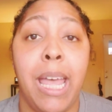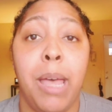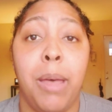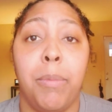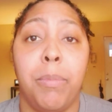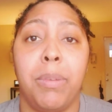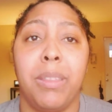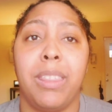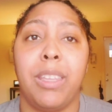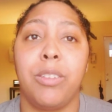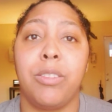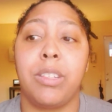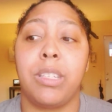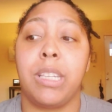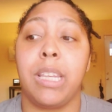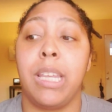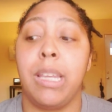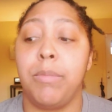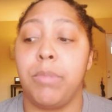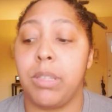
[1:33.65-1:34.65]
but there
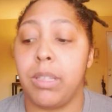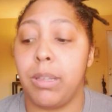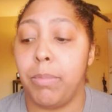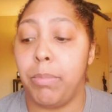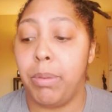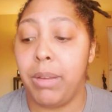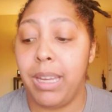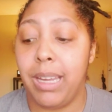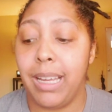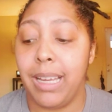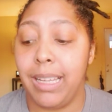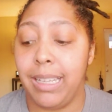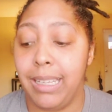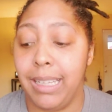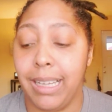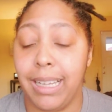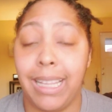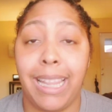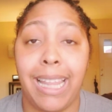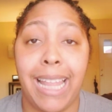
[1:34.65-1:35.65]
seems to be a
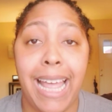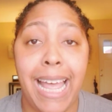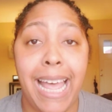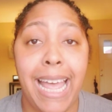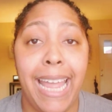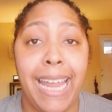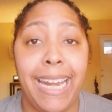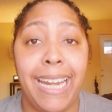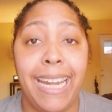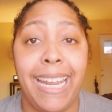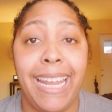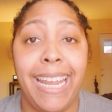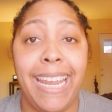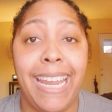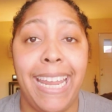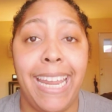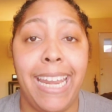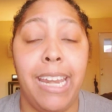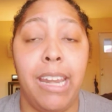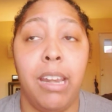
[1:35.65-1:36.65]
decline
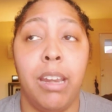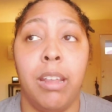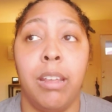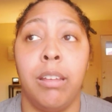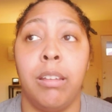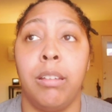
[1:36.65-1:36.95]
in